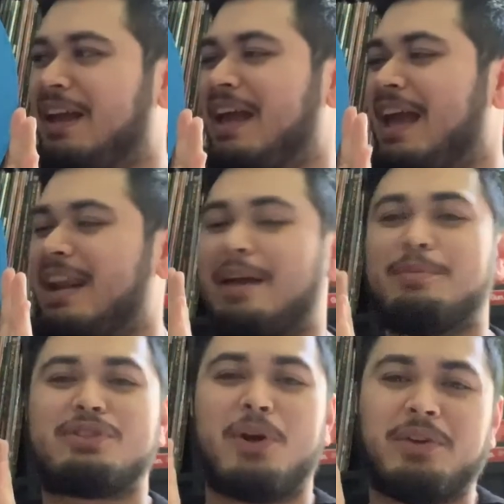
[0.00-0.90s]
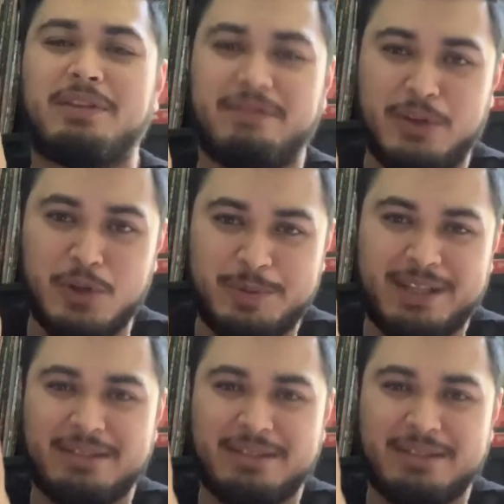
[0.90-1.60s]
And I am so confused because on the